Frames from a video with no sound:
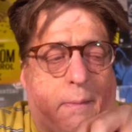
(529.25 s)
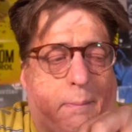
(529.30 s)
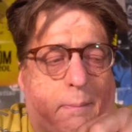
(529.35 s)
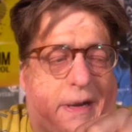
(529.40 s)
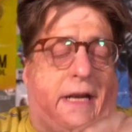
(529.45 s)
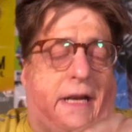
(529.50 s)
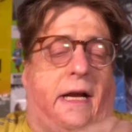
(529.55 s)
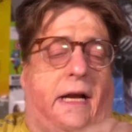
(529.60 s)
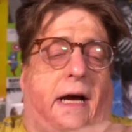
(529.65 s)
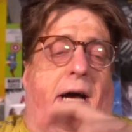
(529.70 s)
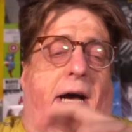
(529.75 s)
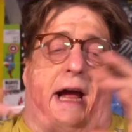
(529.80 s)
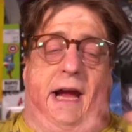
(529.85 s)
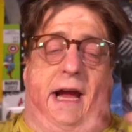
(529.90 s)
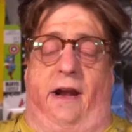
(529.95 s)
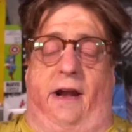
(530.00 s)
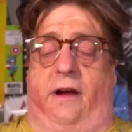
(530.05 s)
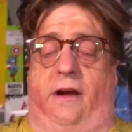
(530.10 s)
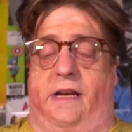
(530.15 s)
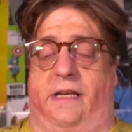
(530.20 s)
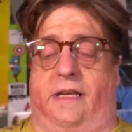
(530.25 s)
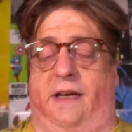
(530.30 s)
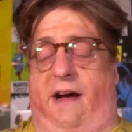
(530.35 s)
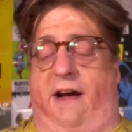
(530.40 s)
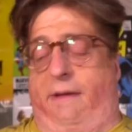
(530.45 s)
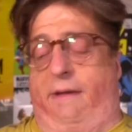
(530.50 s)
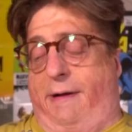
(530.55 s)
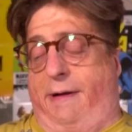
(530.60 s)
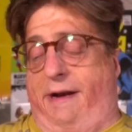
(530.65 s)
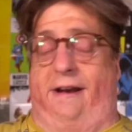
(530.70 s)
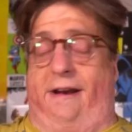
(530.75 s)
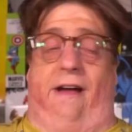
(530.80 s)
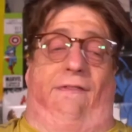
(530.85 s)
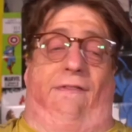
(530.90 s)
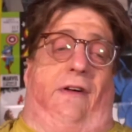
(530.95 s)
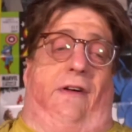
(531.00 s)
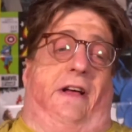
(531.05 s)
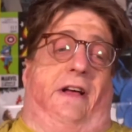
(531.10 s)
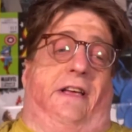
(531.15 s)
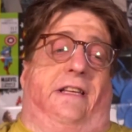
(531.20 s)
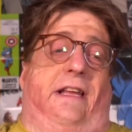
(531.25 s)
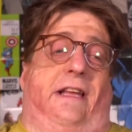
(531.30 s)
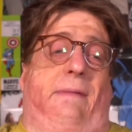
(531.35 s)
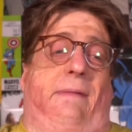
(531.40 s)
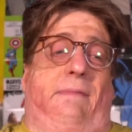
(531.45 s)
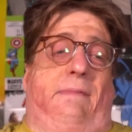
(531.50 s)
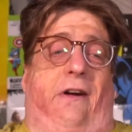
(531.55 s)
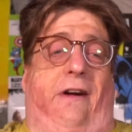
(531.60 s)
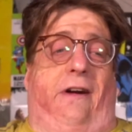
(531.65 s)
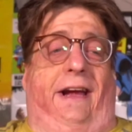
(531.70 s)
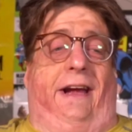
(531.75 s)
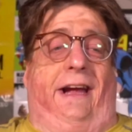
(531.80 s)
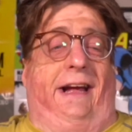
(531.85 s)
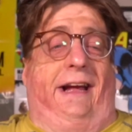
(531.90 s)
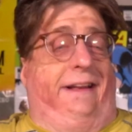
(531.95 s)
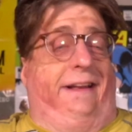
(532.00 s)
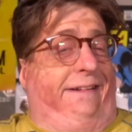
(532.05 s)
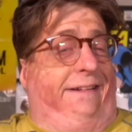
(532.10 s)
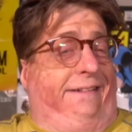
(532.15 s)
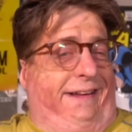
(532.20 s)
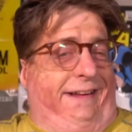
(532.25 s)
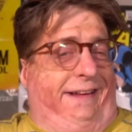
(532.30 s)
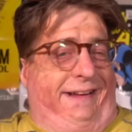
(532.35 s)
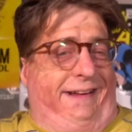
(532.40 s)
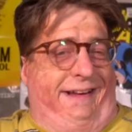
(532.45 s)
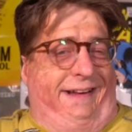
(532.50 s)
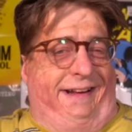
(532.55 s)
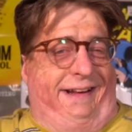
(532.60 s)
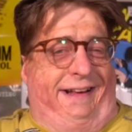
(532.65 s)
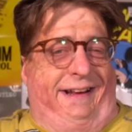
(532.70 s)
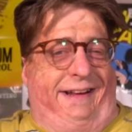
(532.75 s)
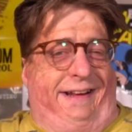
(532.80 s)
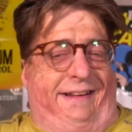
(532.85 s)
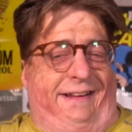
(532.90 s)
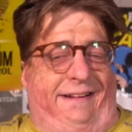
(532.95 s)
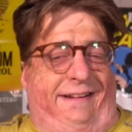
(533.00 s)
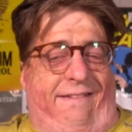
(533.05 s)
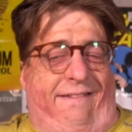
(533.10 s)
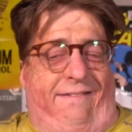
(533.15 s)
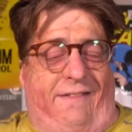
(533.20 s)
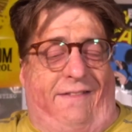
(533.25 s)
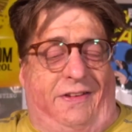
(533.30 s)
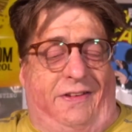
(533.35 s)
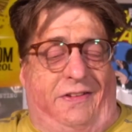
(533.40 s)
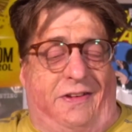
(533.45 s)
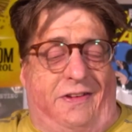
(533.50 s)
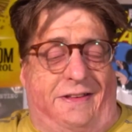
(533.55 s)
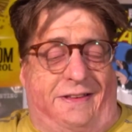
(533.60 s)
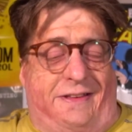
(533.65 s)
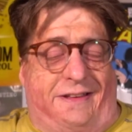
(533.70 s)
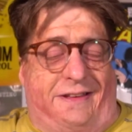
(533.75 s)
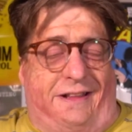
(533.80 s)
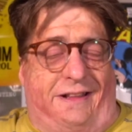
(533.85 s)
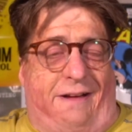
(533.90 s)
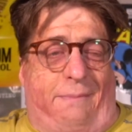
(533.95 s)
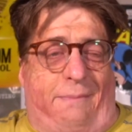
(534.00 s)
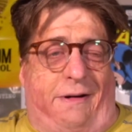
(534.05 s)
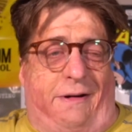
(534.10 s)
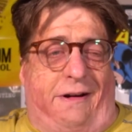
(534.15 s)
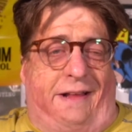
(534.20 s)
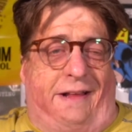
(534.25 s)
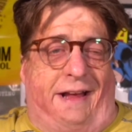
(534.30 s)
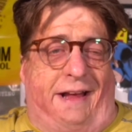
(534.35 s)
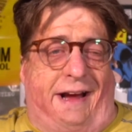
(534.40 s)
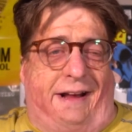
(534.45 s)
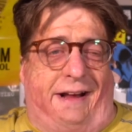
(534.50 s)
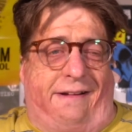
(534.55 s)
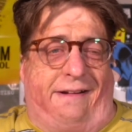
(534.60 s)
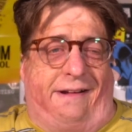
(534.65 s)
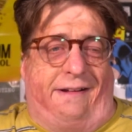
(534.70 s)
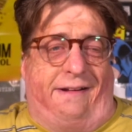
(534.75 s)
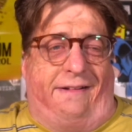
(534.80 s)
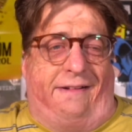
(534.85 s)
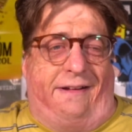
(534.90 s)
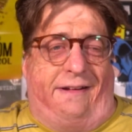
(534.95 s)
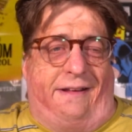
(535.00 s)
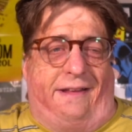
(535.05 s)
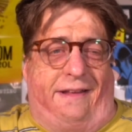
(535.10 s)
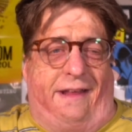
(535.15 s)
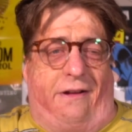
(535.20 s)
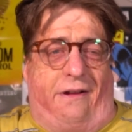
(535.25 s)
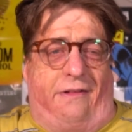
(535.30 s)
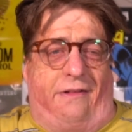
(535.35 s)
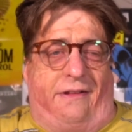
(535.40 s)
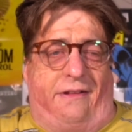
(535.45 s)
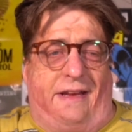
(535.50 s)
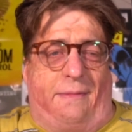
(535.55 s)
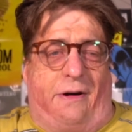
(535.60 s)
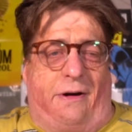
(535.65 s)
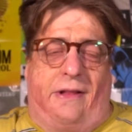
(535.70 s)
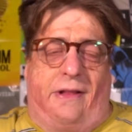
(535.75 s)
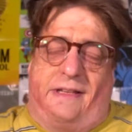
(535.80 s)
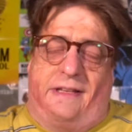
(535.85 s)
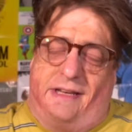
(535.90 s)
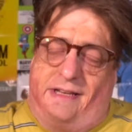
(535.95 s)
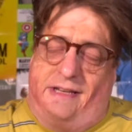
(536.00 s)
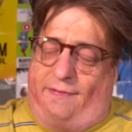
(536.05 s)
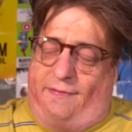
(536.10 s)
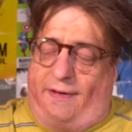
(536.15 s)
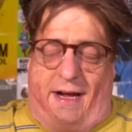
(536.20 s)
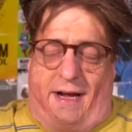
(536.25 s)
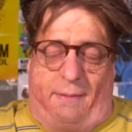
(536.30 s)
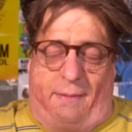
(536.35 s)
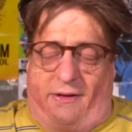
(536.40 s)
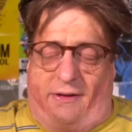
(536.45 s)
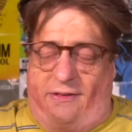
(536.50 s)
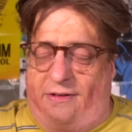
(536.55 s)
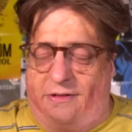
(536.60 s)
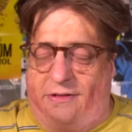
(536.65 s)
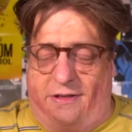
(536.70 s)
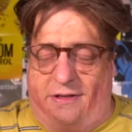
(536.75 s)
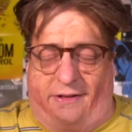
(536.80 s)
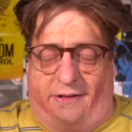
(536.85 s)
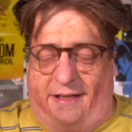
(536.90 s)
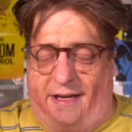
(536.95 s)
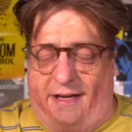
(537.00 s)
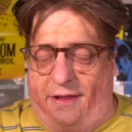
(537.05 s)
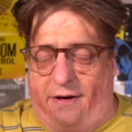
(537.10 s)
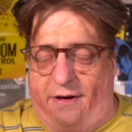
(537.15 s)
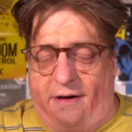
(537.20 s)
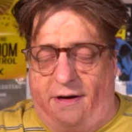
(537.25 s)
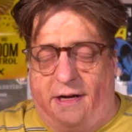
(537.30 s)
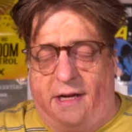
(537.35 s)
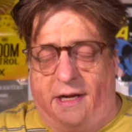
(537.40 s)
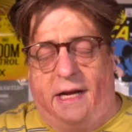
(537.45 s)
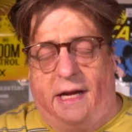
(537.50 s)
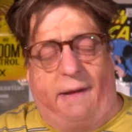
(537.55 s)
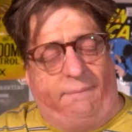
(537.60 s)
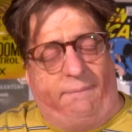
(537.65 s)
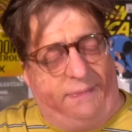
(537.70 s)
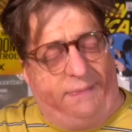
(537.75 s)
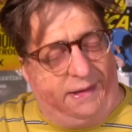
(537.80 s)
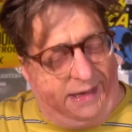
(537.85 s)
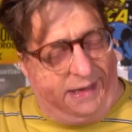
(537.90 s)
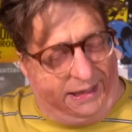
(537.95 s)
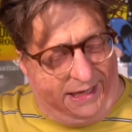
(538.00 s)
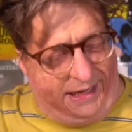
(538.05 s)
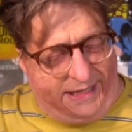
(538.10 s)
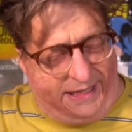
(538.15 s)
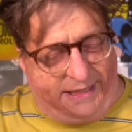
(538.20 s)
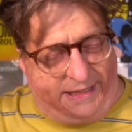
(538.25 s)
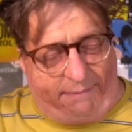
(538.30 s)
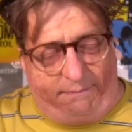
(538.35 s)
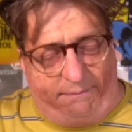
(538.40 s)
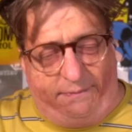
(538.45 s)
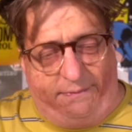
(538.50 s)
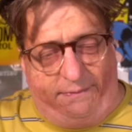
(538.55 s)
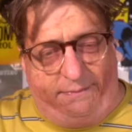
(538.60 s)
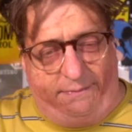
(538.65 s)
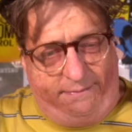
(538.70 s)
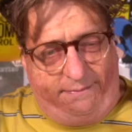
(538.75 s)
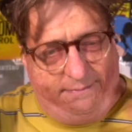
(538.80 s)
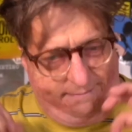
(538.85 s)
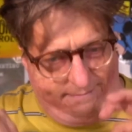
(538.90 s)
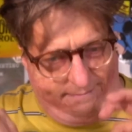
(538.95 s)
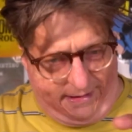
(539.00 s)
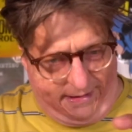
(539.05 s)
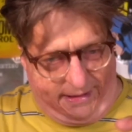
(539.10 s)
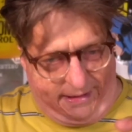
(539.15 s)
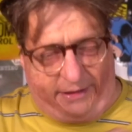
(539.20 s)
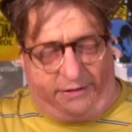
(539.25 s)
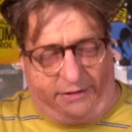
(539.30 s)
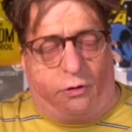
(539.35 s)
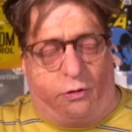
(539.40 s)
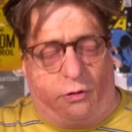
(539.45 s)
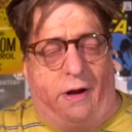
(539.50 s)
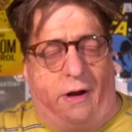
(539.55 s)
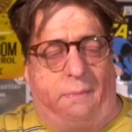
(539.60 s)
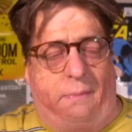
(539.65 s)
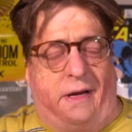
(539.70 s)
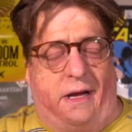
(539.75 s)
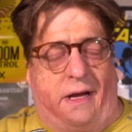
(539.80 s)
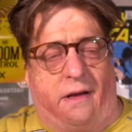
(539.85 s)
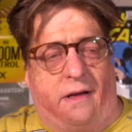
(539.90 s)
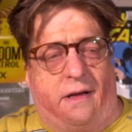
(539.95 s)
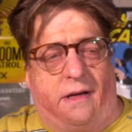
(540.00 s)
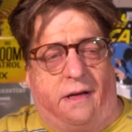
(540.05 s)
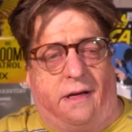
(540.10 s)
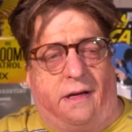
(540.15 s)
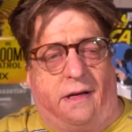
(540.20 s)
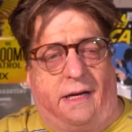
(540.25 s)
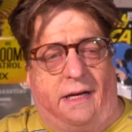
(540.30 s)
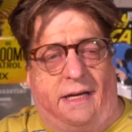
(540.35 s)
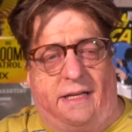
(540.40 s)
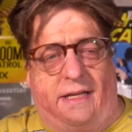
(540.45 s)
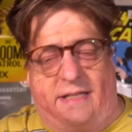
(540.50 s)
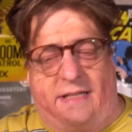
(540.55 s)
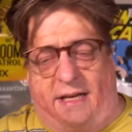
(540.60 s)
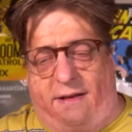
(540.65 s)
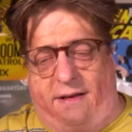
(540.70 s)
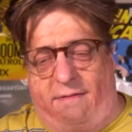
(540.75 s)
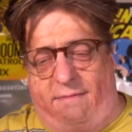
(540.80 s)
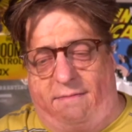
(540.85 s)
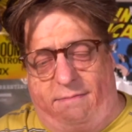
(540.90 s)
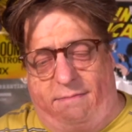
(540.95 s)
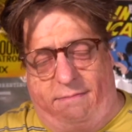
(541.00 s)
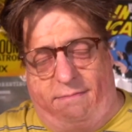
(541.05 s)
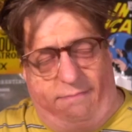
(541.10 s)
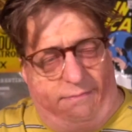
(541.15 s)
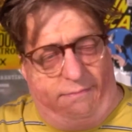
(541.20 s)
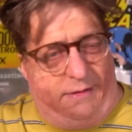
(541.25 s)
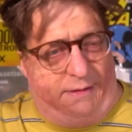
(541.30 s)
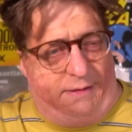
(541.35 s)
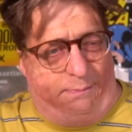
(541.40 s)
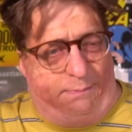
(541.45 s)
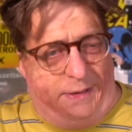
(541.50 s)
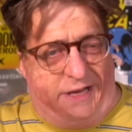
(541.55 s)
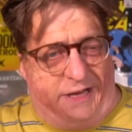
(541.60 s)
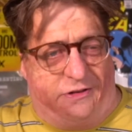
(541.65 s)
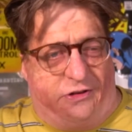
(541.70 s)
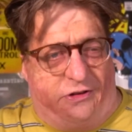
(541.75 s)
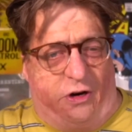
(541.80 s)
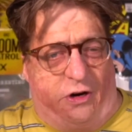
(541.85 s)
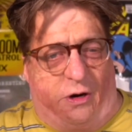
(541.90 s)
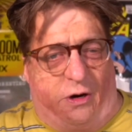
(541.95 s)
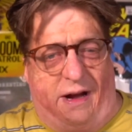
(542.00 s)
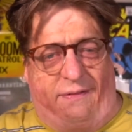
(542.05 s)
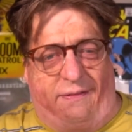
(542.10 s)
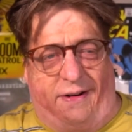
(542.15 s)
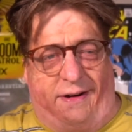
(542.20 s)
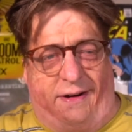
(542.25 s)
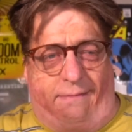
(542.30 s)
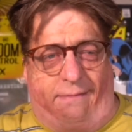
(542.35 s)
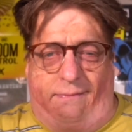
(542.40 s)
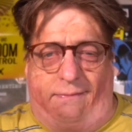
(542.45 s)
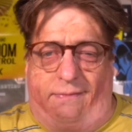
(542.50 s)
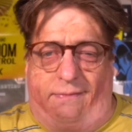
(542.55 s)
But I had a good time. I did not fall asleep during it, and I didn't visit Slumberland and Little Nemo. That's a different comic series altogether. I liked it. I liked it quite a bit. Is it the best show ever?